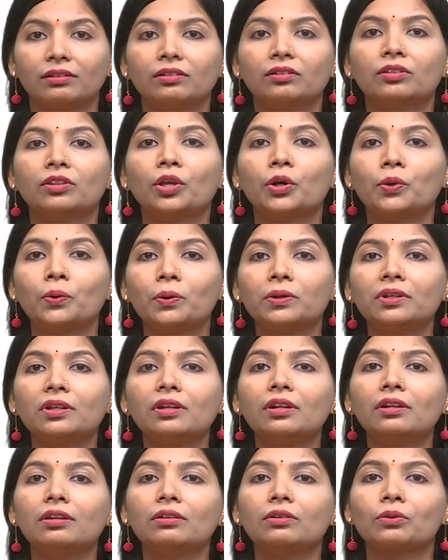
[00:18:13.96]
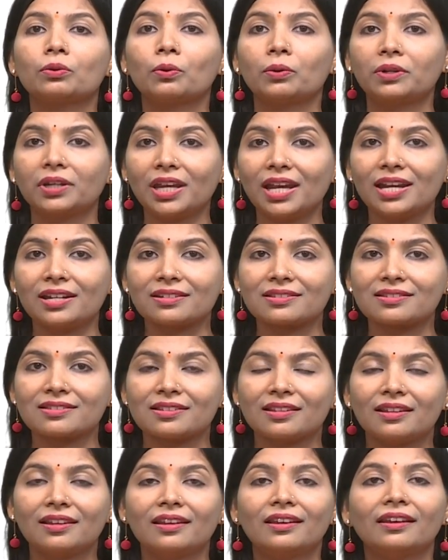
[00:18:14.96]
The rotor rotates
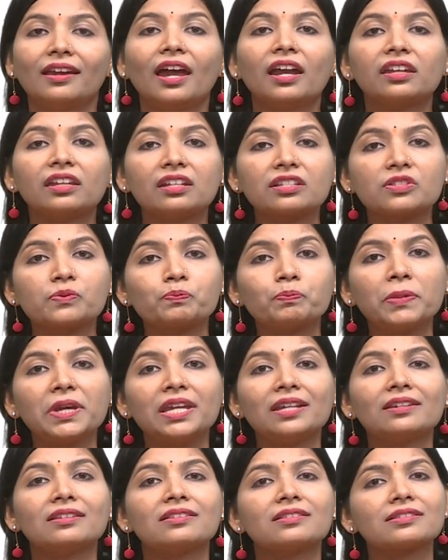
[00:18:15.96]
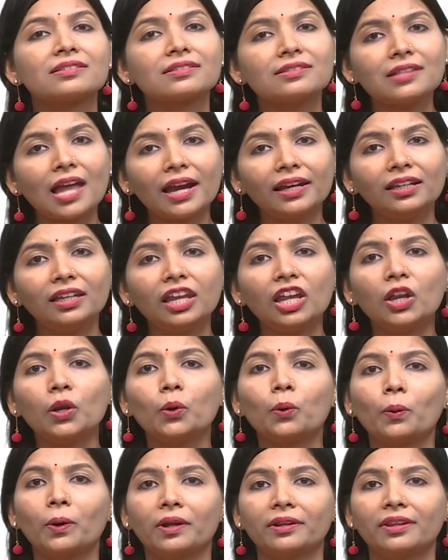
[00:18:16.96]
at a speed slightly
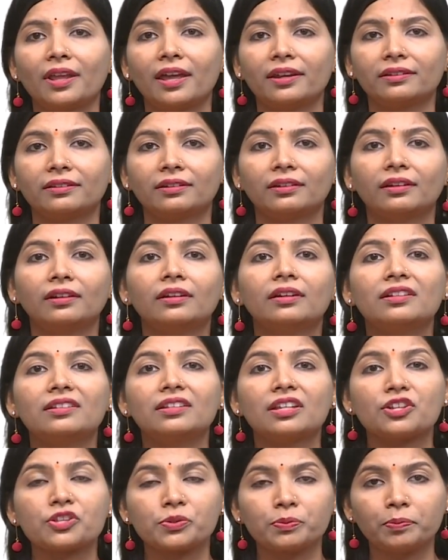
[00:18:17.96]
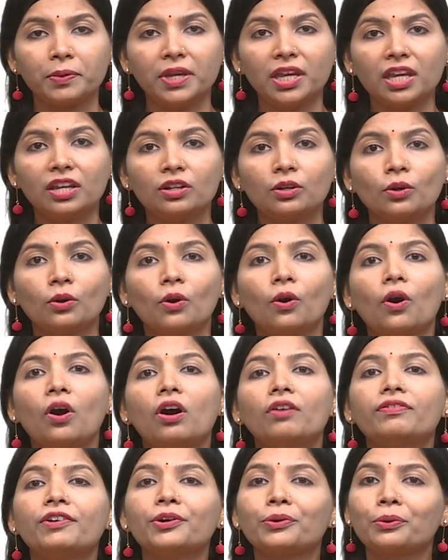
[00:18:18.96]
lower than the speed
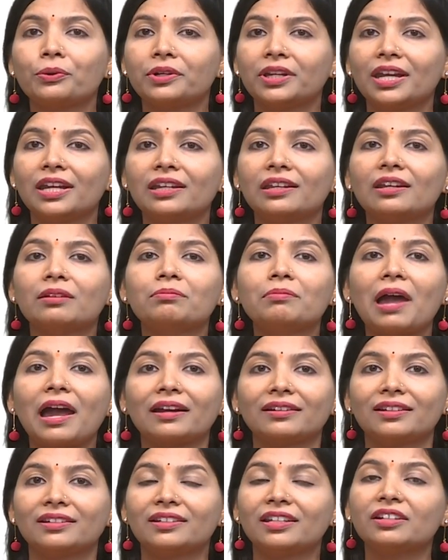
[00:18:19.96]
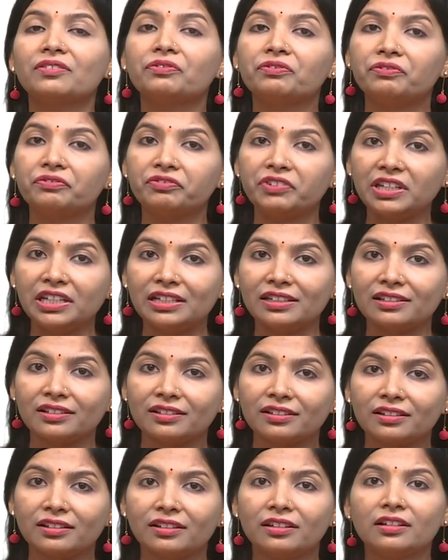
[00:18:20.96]
of a rotating magnetic field,
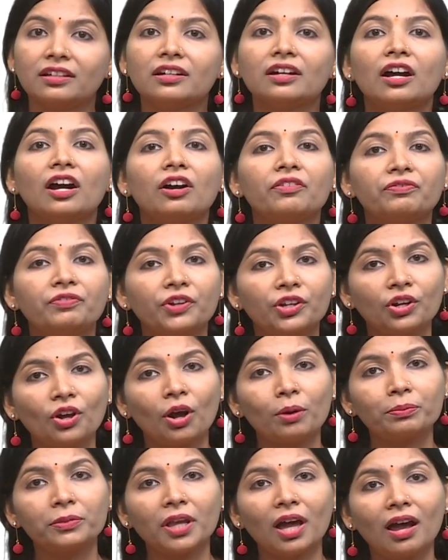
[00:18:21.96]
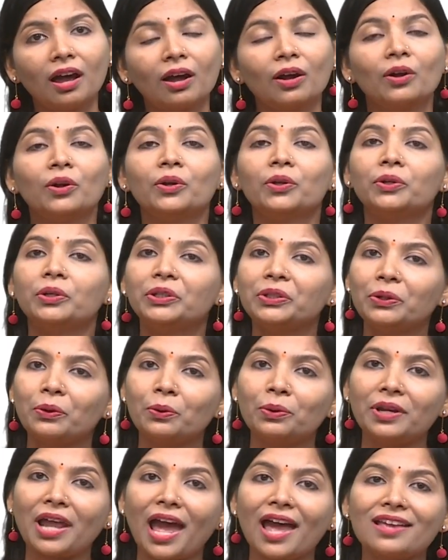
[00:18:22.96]
a phenomena
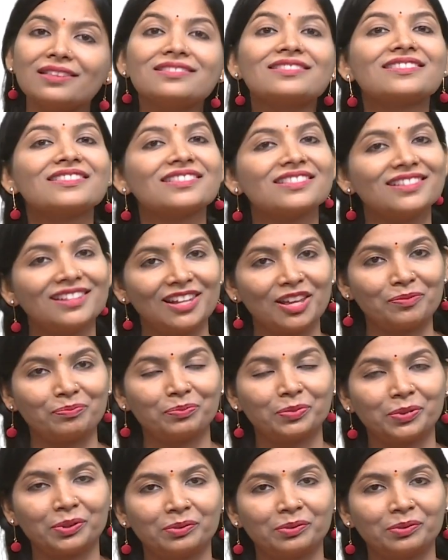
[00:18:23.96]
known as slip.